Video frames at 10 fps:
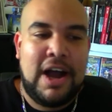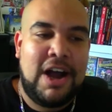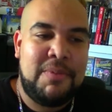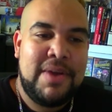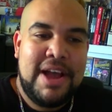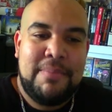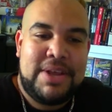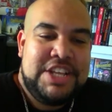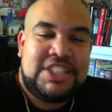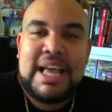
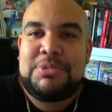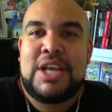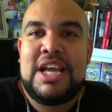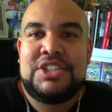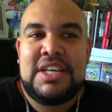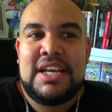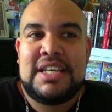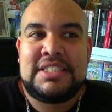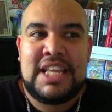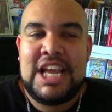But he just kept changing
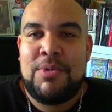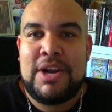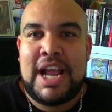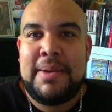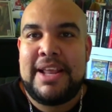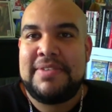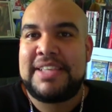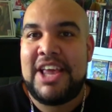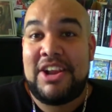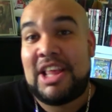his thing when it came to
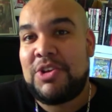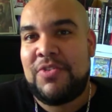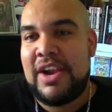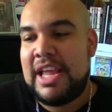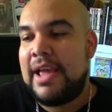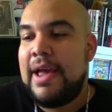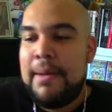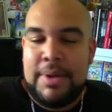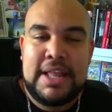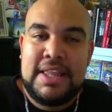Heath Slater. I thought it was funny,
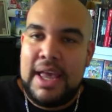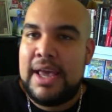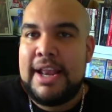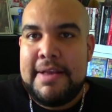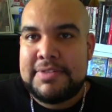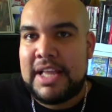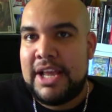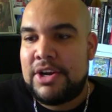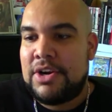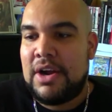but in the end, Heath
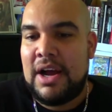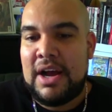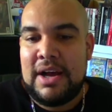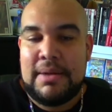Slater